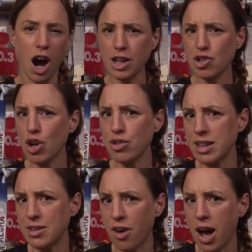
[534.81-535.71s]
I chose
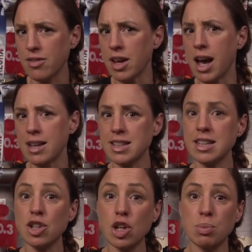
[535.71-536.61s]
these five as
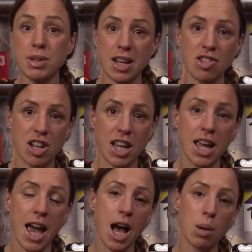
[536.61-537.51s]
these could potentially
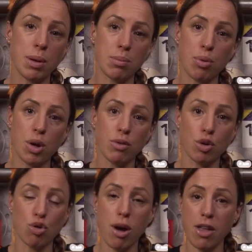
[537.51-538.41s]
help improve
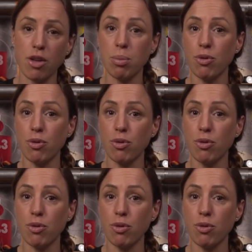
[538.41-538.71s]
your triathlon